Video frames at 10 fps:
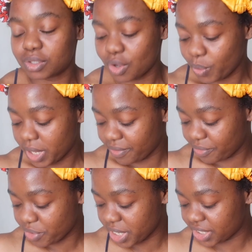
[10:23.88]
So we
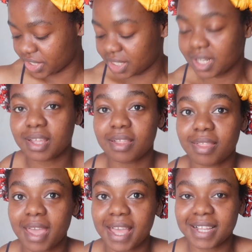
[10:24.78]
have reached
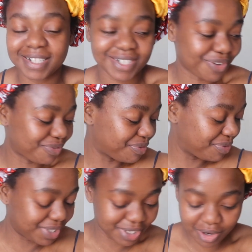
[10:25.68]
the end of the
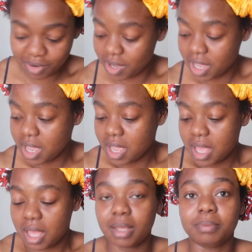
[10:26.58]
video.
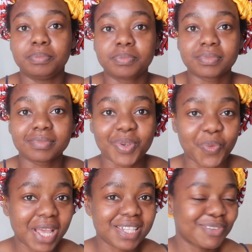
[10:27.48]

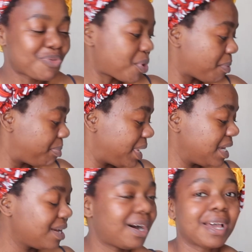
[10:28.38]
Waxing all
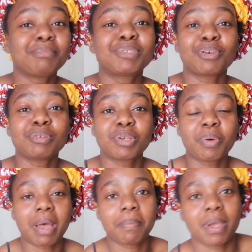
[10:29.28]
complete. I am
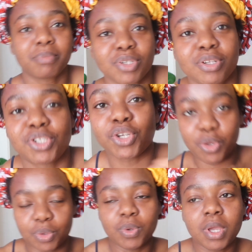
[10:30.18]
so happy. I'm just going to show
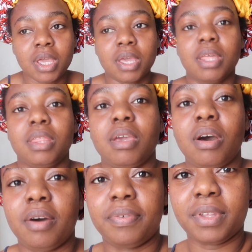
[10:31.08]
you the
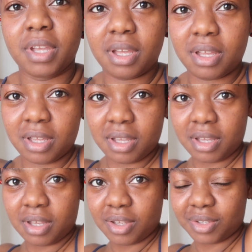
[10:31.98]
after.
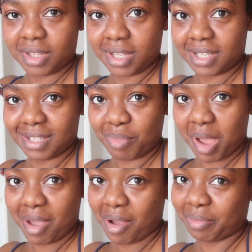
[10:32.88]
So this is
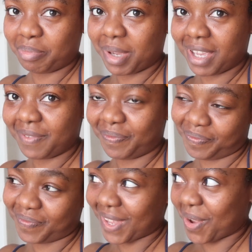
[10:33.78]
my armpit,
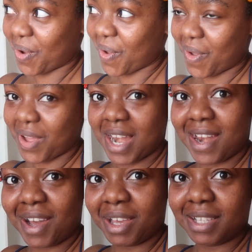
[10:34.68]

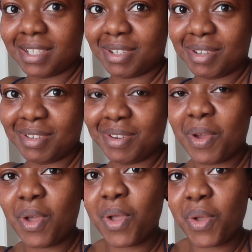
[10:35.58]
nice
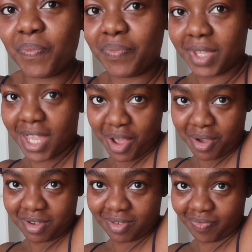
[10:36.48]
and, you know,